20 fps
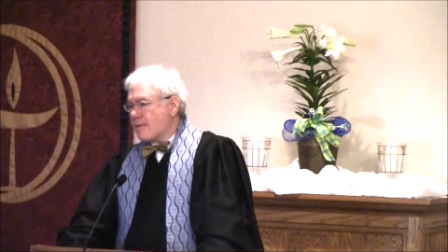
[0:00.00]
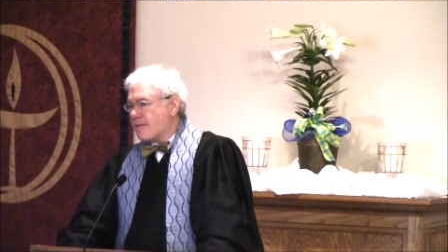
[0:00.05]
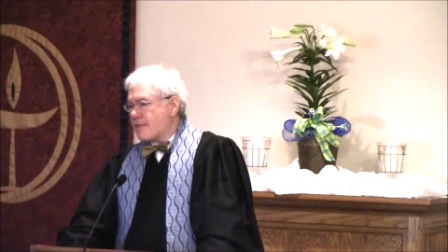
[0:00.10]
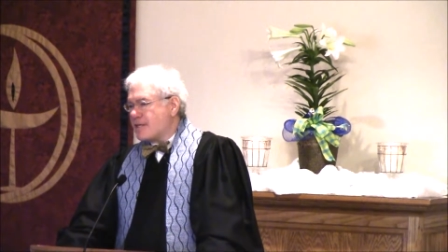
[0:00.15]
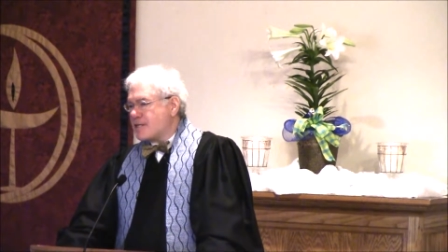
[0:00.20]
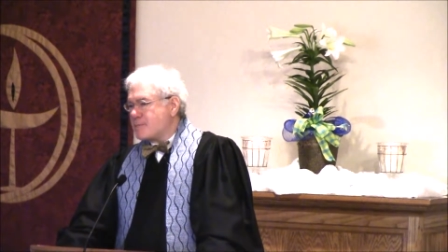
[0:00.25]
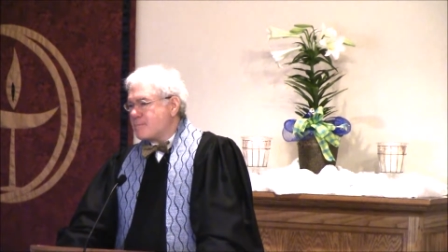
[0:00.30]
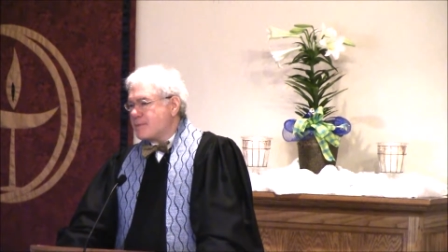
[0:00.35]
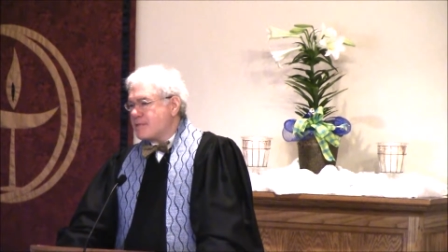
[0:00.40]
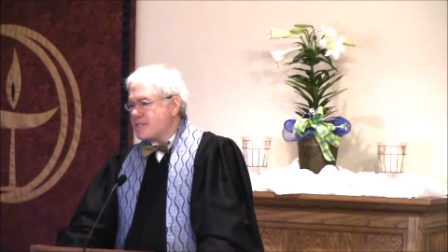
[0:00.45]

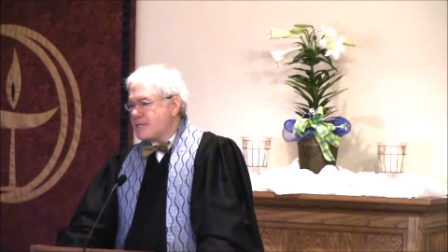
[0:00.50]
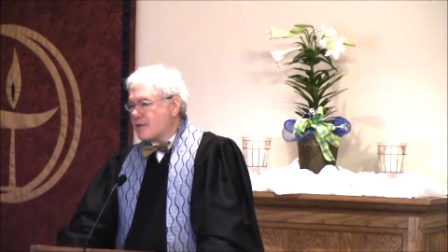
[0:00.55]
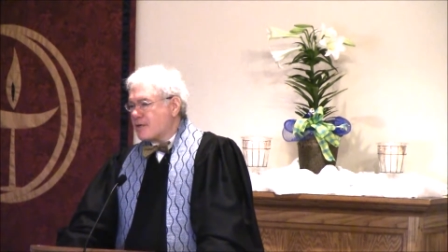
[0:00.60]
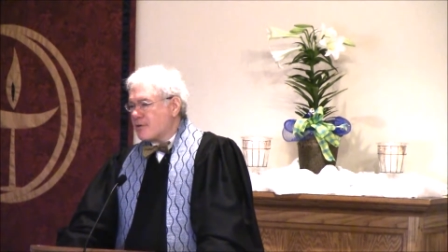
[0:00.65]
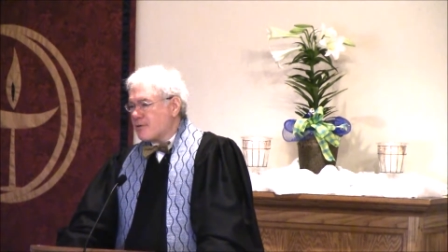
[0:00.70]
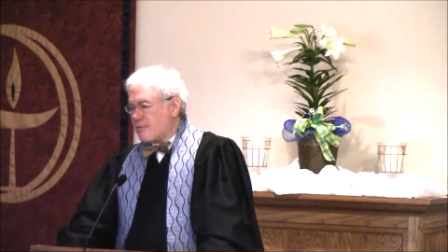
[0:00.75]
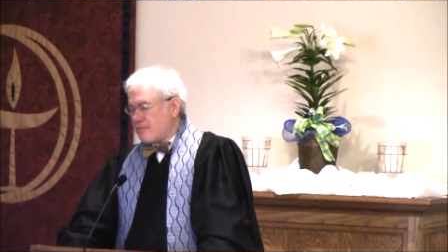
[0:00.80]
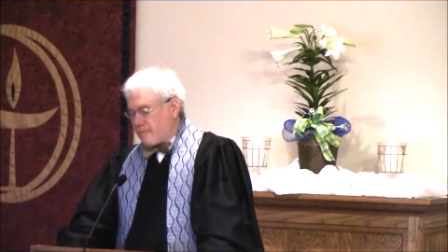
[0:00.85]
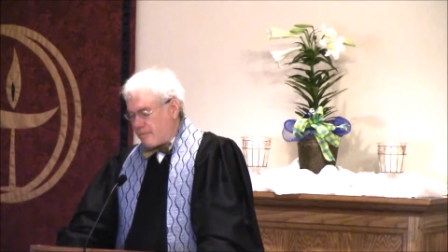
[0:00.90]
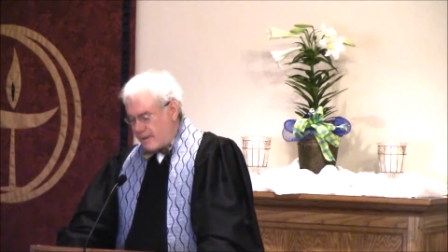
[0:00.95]
This
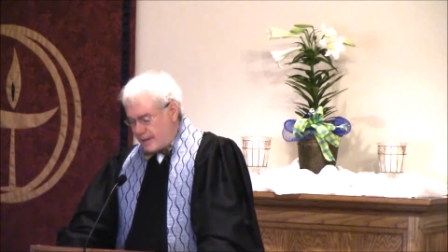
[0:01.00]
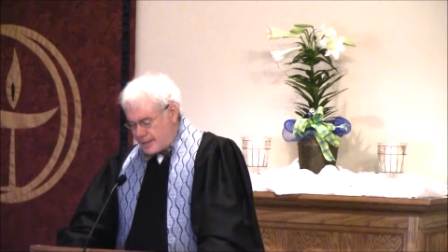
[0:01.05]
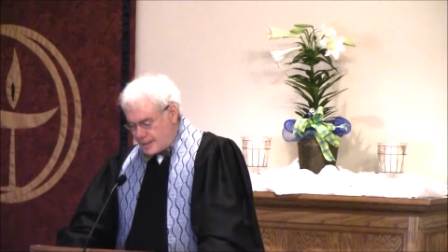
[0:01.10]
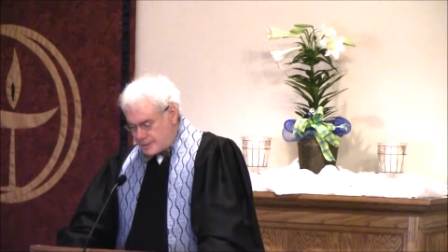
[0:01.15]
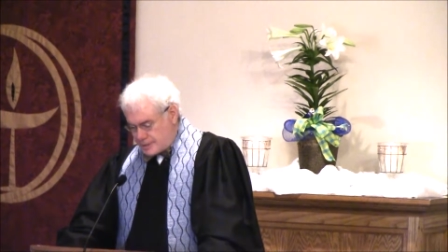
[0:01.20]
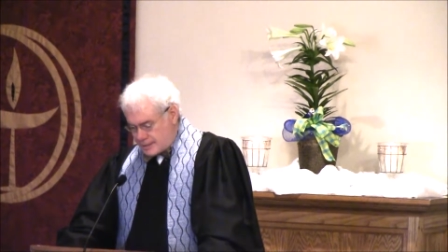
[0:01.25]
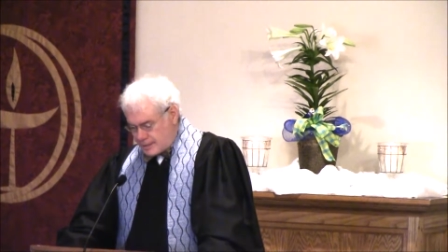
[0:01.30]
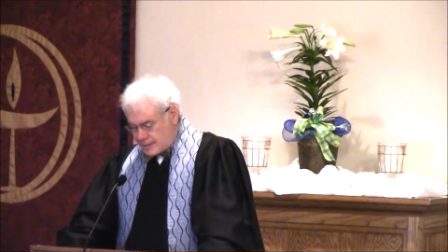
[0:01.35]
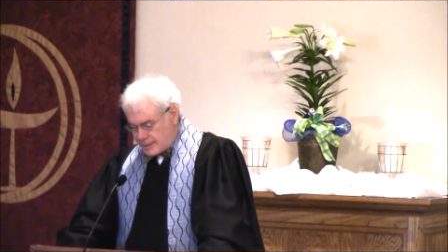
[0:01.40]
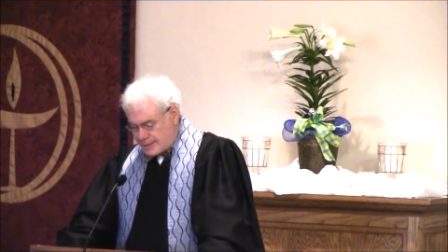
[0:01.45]
particular
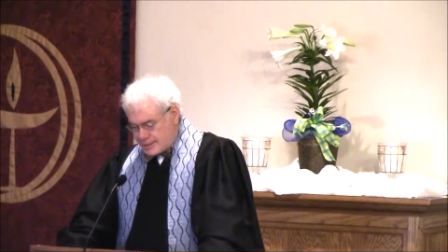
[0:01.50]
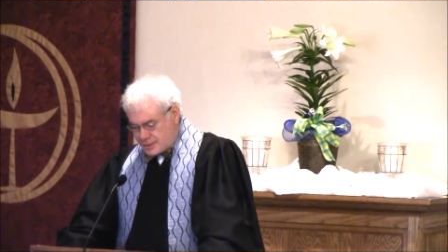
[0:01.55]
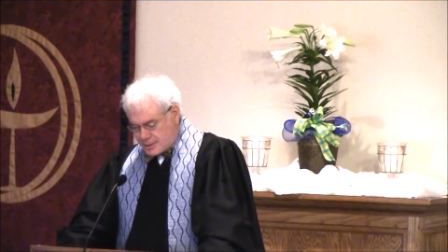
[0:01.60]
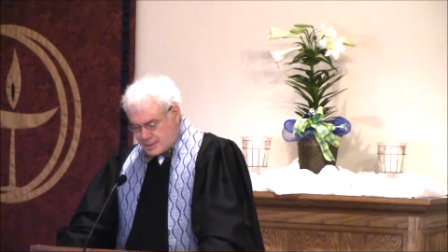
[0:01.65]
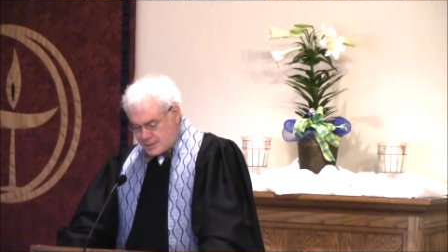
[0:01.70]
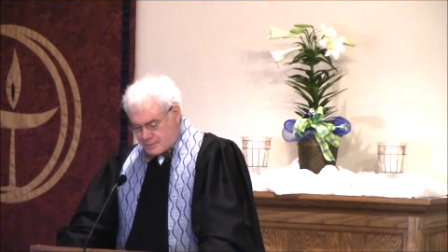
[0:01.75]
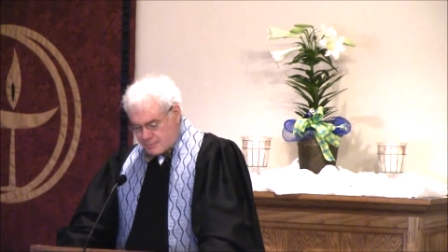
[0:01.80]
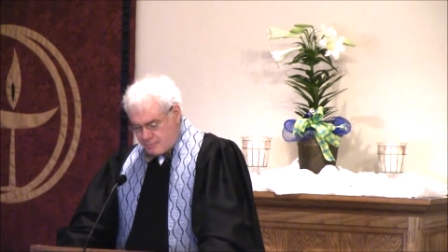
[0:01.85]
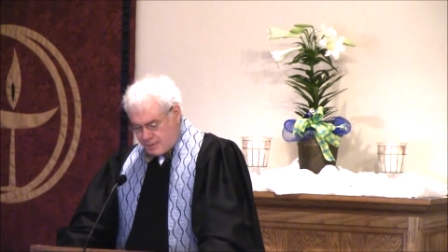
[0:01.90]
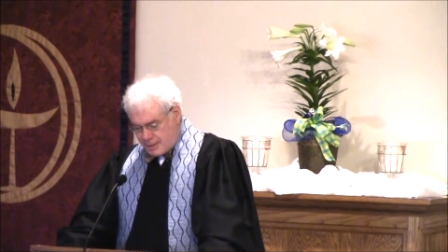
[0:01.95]
phrase, at least
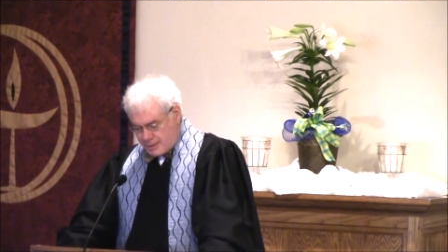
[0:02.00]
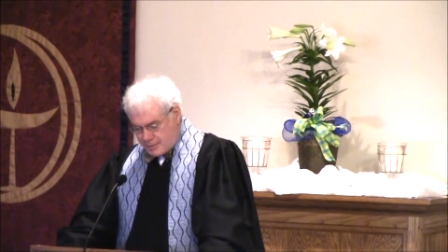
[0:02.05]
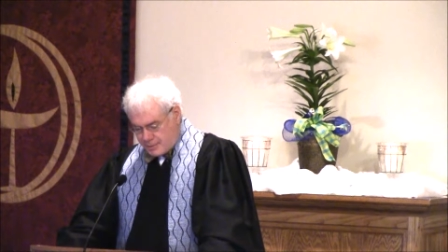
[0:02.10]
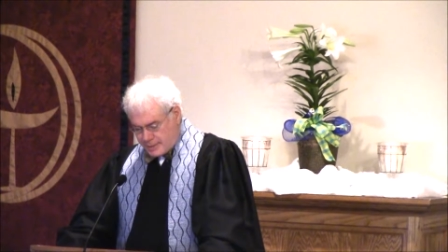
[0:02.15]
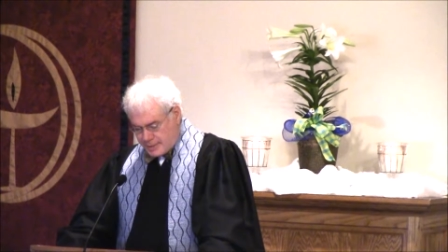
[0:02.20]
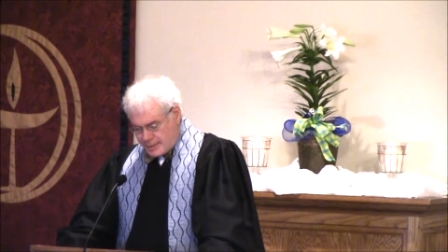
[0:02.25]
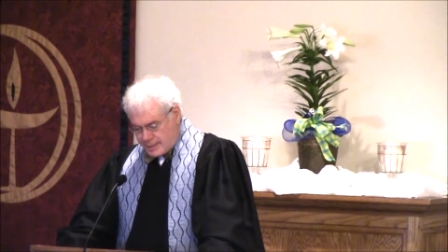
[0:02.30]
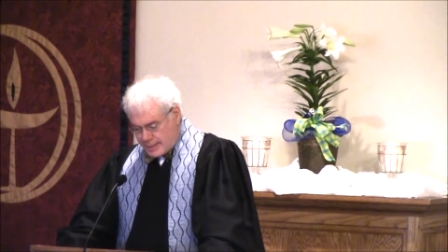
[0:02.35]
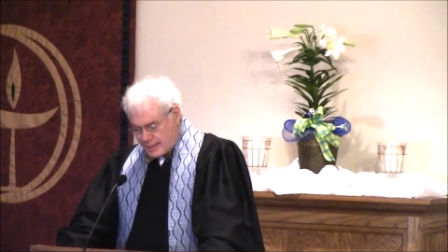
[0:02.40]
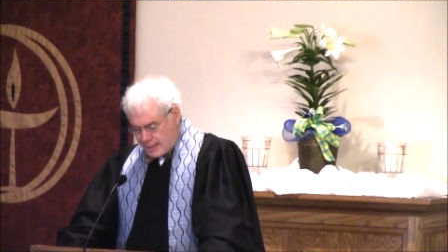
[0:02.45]
as
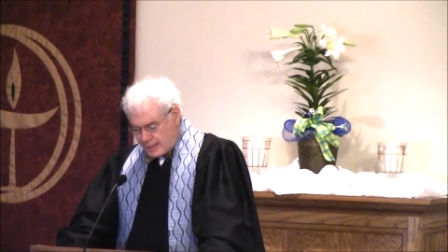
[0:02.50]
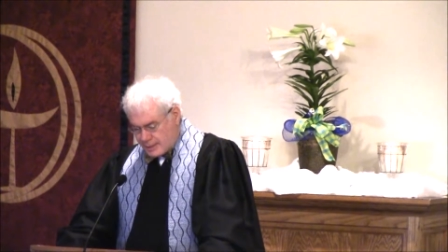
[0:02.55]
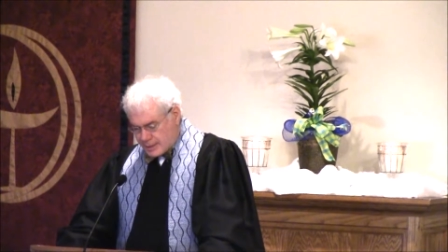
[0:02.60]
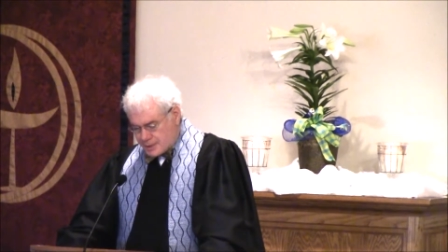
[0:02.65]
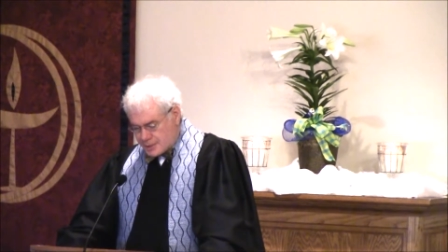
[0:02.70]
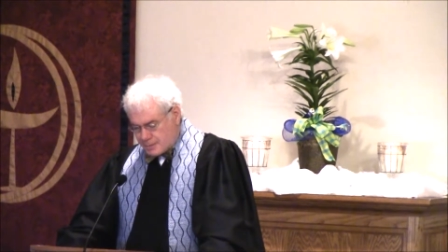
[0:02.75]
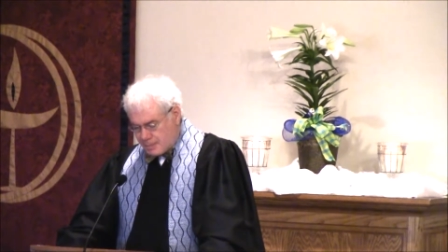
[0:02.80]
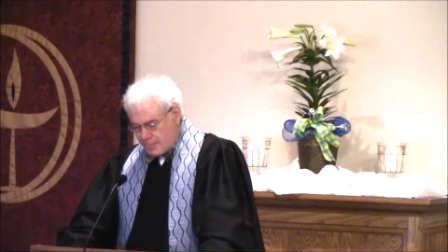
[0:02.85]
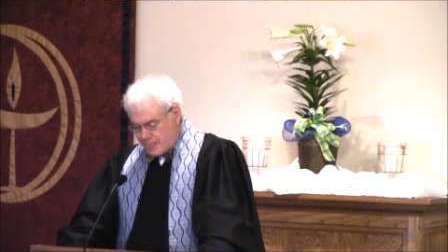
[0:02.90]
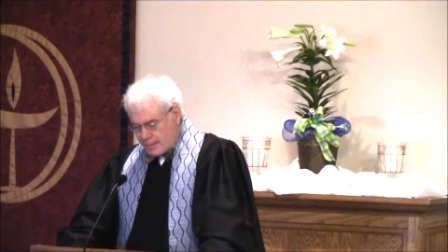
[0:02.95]
rendered in
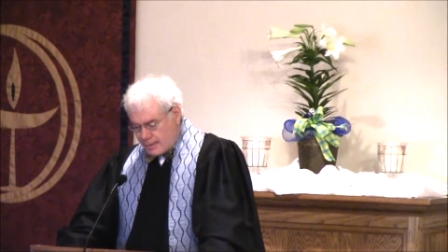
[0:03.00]
English,